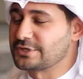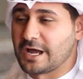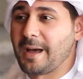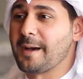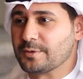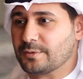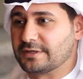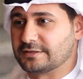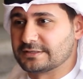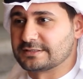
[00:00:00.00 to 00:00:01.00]
Which I'm happy
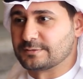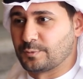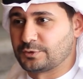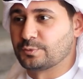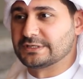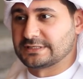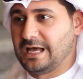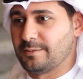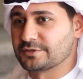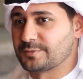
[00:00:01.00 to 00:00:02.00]
with it. It's what we
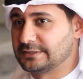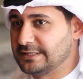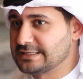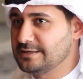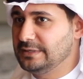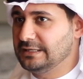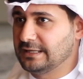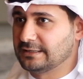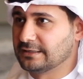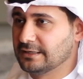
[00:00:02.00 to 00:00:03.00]
established, but it doesn't mean
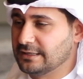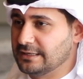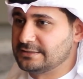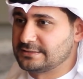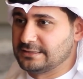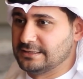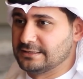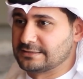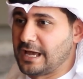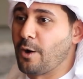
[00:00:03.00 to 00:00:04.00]
that
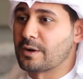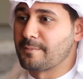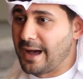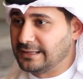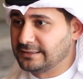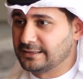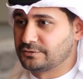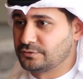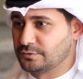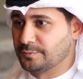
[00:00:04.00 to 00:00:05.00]
it's our
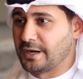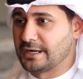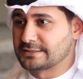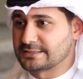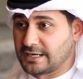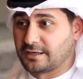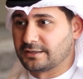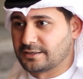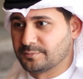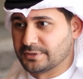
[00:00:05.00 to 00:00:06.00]
mandate to buy
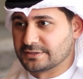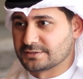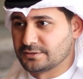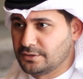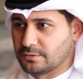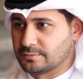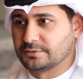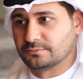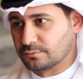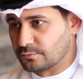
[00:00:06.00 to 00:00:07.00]
struggling companies. No,
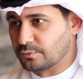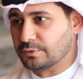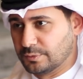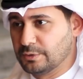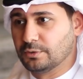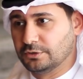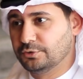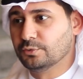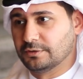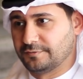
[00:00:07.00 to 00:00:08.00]
we will
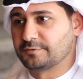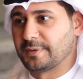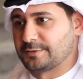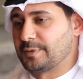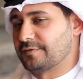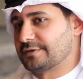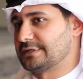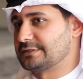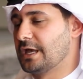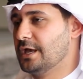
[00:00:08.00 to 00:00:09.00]
do if it makes perfect
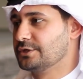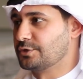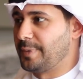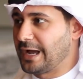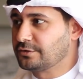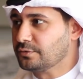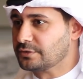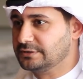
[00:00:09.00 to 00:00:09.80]
sense. So back to